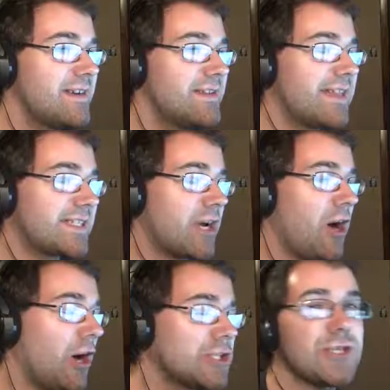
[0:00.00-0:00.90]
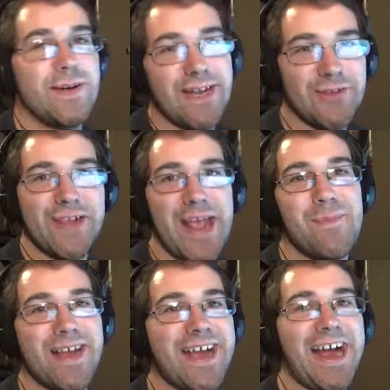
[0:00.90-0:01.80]
That's also another game
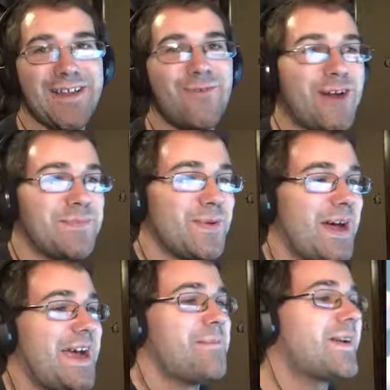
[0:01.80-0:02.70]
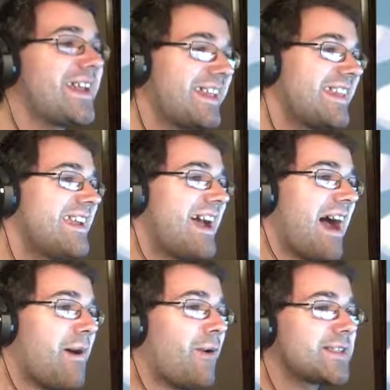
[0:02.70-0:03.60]
I kind of want to play, but
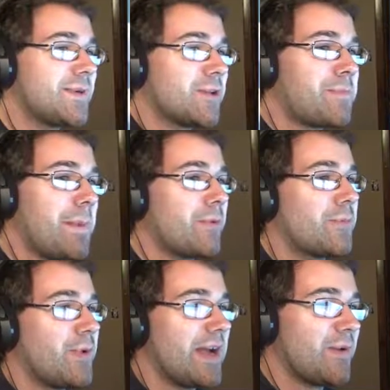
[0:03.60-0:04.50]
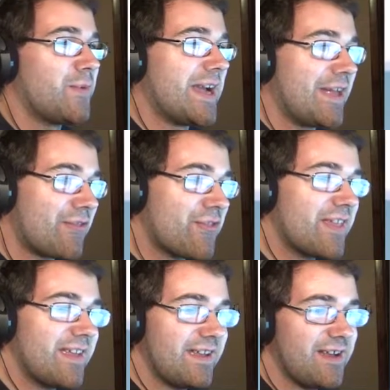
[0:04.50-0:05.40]
I want some other people to play it with.
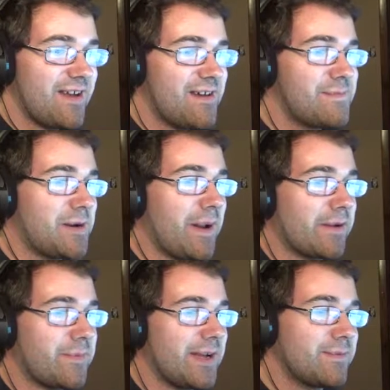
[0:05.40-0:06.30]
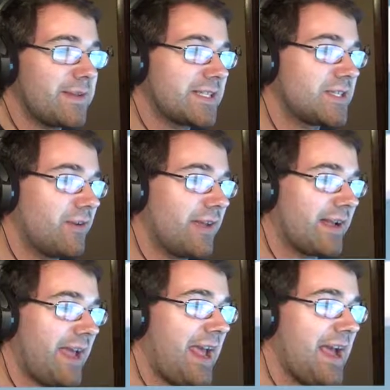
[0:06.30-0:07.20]
I'm not about to play against no, like,
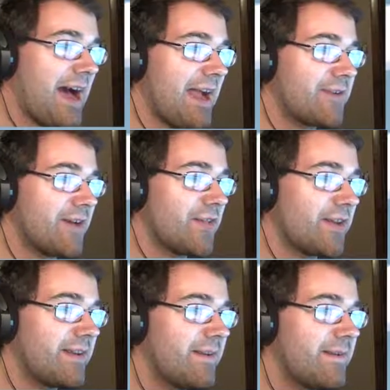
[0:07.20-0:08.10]
AI or nothing.